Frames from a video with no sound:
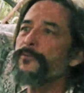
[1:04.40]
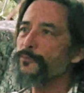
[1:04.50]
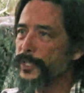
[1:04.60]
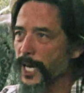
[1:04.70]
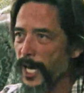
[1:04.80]

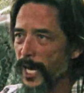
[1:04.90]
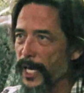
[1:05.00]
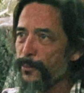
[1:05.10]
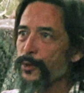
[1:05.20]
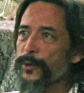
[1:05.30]
every
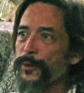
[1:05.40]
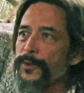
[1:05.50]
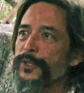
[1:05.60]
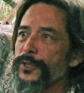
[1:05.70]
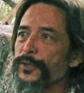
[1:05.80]
time we
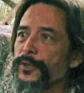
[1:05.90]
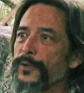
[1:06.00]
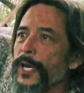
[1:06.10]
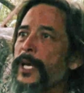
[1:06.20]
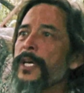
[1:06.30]
would
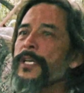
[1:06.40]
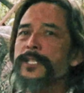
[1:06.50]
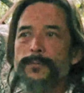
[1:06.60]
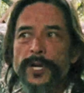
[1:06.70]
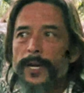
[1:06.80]
do
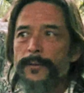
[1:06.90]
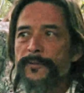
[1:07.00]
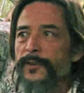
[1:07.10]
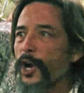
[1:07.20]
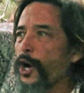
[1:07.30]
some type
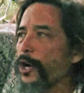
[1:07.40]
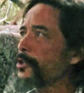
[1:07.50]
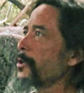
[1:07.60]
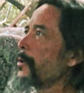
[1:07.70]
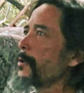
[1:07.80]
of an art
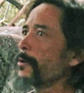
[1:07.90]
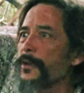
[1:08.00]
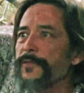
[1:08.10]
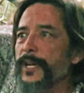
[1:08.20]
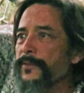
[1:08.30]
show or
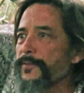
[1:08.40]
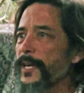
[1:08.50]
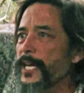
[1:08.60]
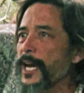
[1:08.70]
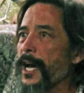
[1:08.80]
an event of
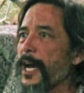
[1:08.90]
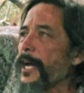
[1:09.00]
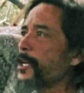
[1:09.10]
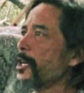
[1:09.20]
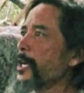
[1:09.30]
any
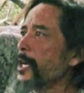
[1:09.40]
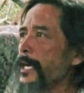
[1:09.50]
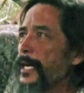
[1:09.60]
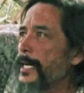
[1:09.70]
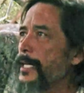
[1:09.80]
kind,
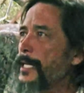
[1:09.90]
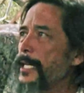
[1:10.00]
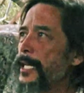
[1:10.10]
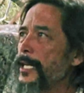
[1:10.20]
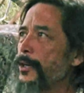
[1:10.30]

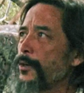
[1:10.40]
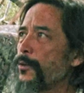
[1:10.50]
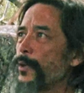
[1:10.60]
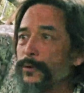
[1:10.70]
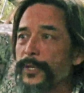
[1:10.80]

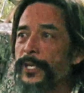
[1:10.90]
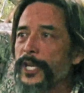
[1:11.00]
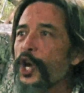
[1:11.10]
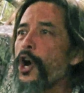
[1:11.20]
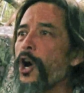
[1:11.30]
we would
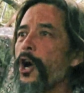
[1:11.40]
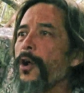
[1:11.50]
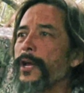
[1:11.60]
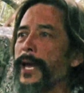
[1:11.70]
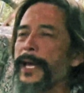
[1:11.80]
get a
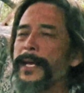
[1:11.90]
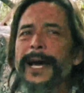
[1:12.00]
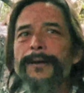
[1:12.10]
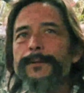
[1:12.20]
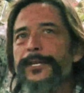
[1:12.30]
call. And
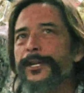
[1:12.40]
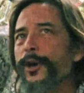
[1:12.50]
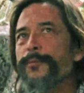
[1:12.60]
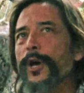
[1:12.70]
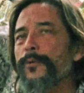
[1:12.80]

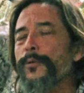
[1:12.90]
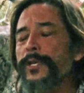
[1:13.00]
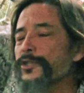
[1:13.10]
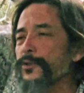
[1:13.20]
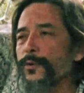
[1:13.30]
I'm not
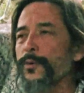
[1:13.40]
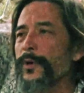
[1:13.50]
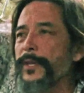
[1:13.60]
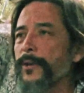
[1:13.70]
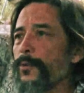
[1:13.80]
really sure
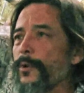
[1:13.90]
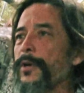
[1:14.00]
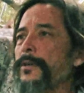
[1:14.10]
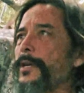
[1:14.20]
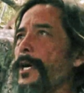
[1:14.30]
what they
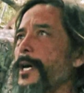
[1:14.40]
were.